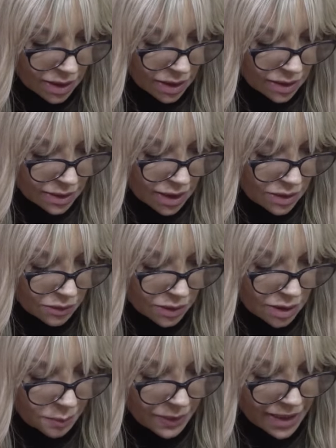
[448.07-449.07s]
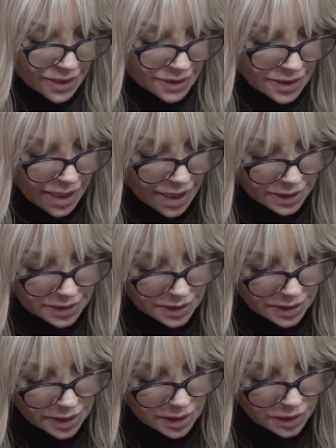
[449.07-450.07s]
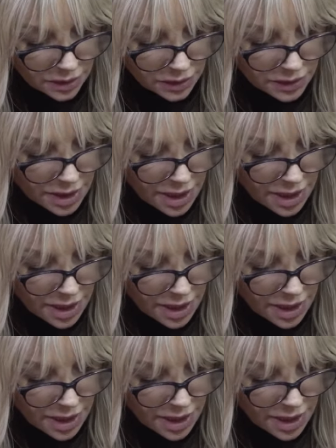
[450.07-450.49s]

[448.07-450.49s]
then you're going to place that on the